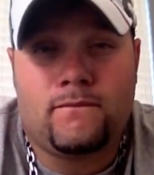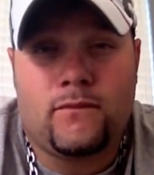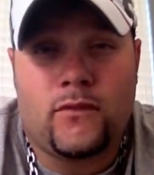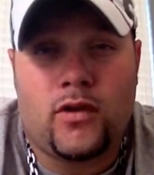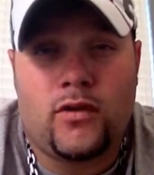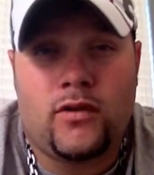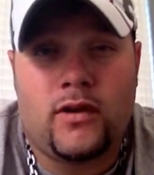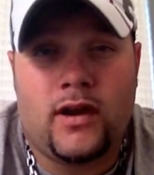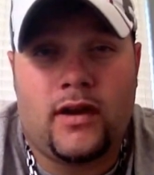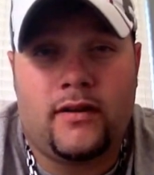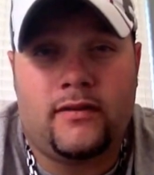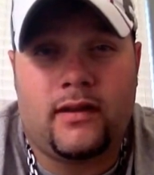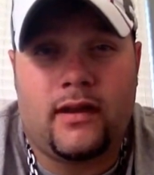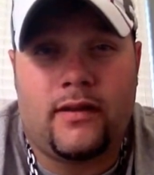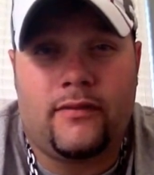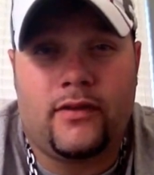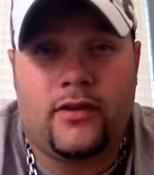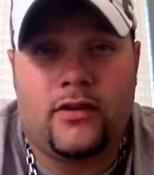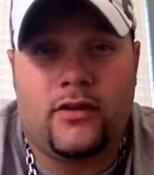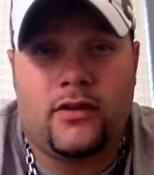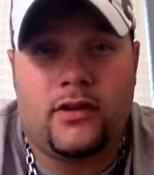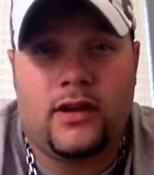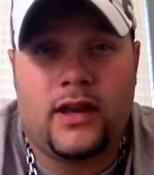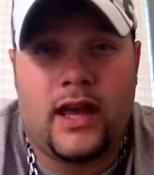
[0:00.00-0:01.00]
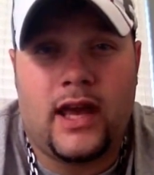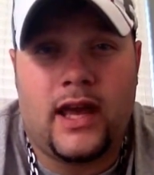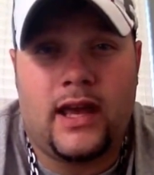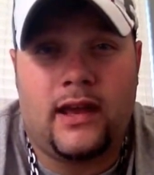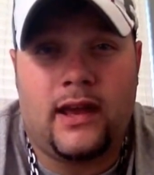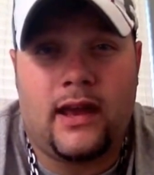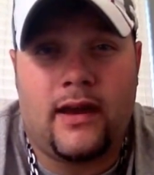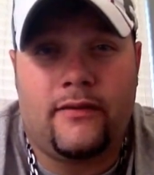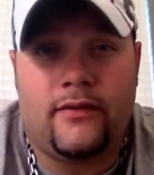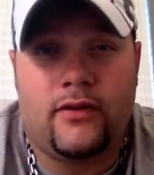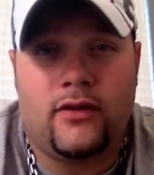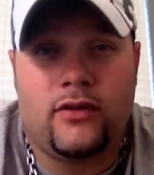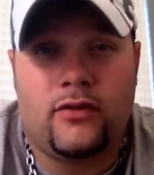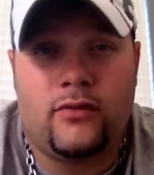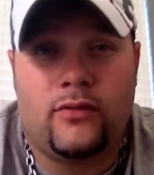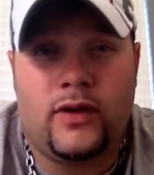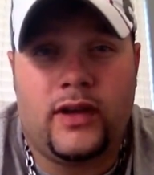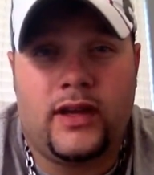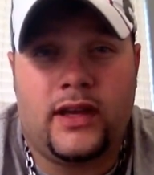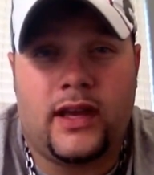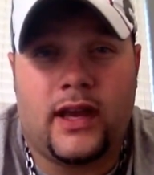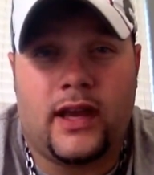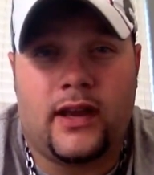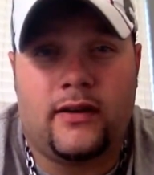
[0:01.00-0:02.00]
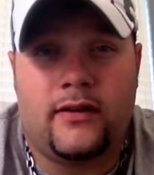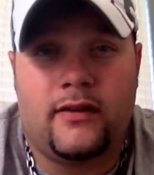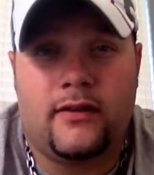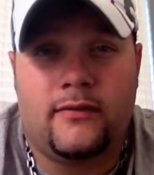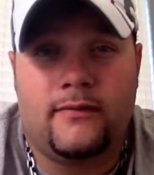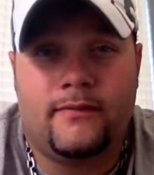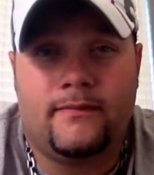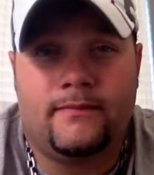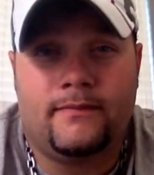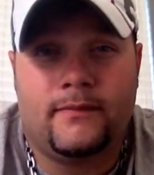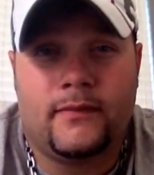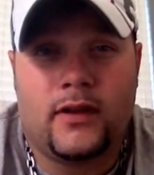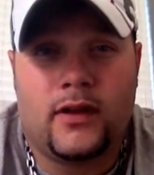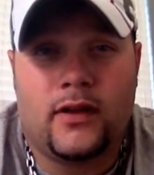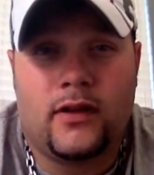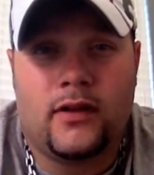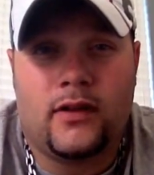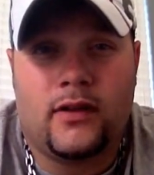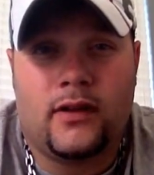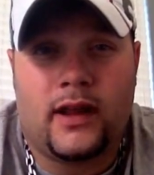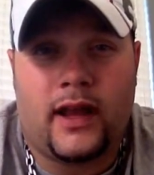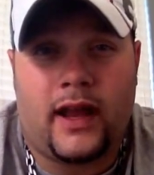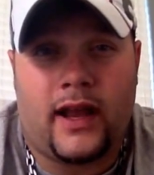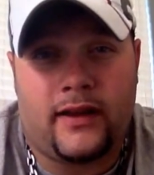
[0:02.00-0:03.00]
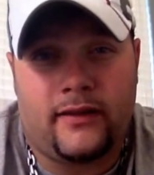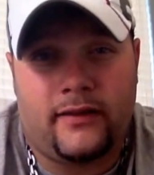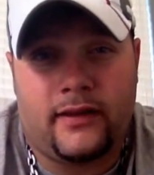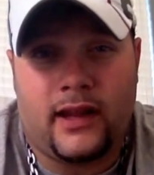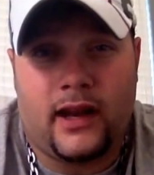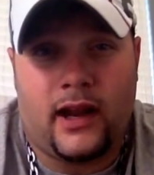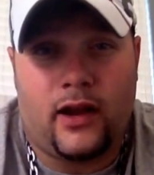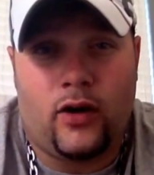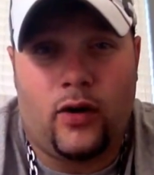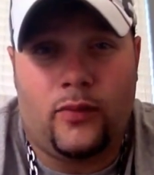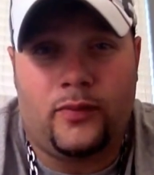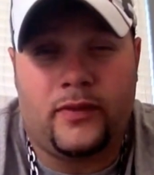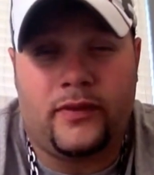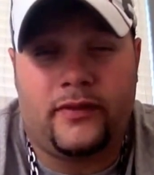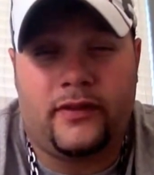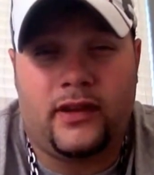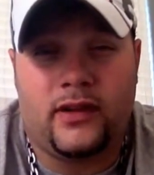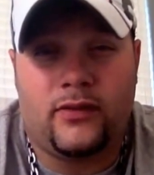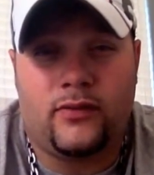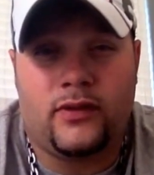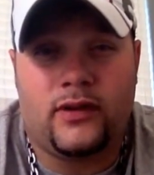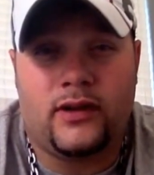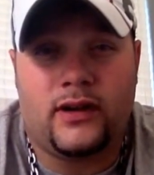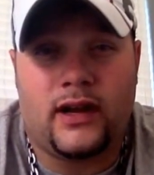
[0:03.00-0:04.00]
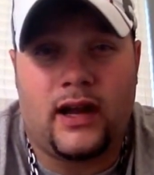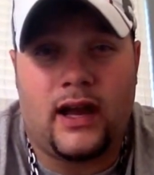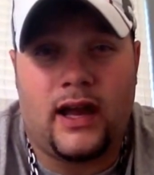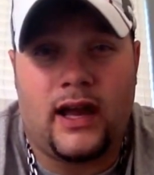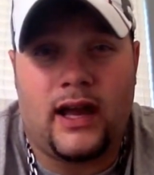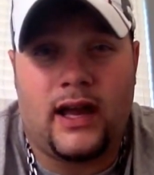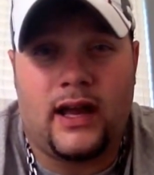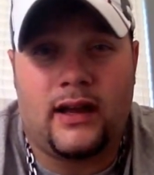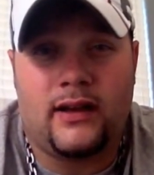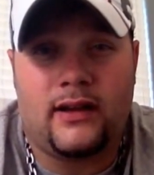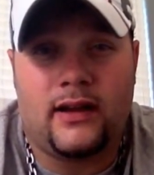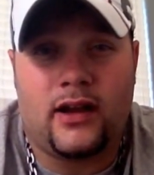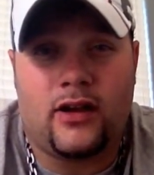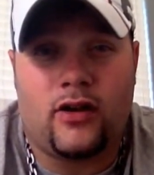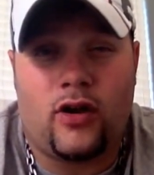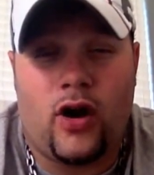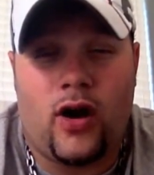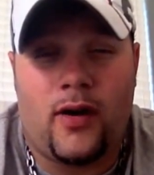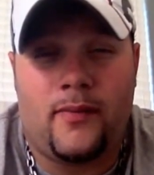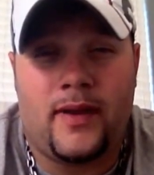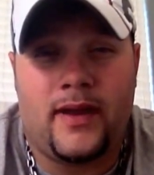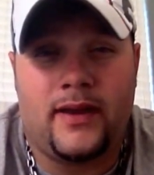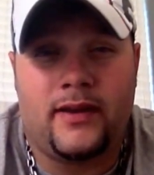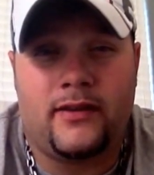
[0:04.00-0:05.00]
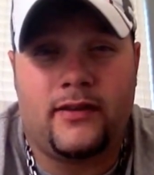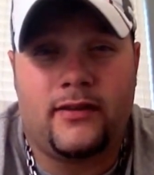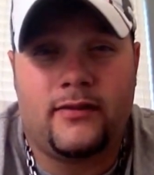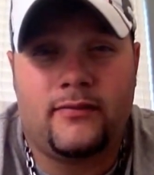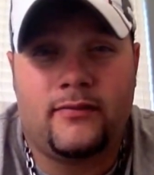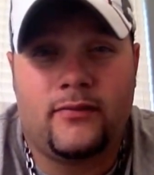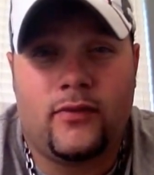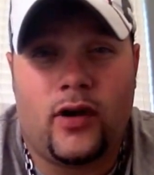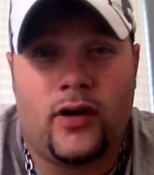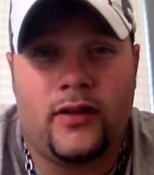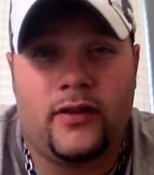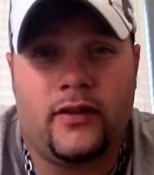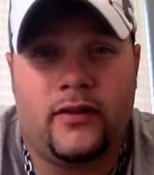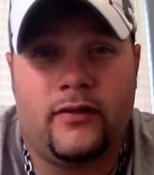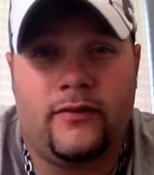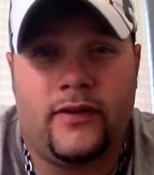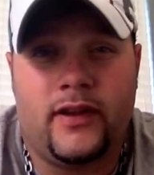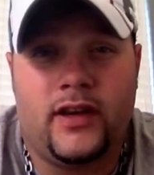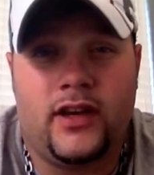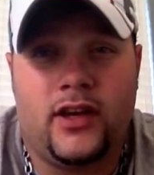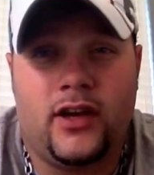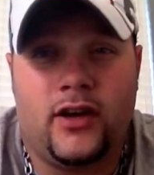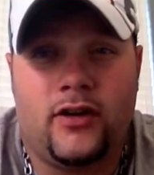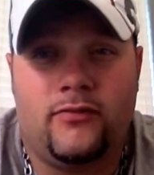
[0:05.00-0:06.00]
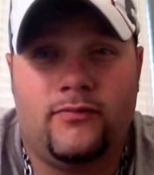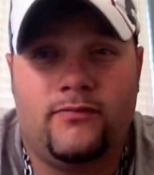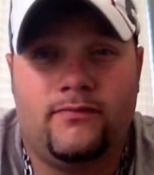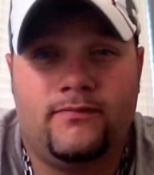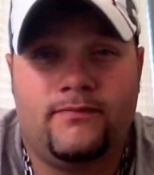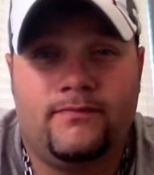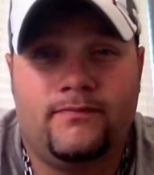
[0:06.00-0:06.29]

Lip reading: you guys have a good day. Have a good weekend. Like I said, I hope to see a comment on this video.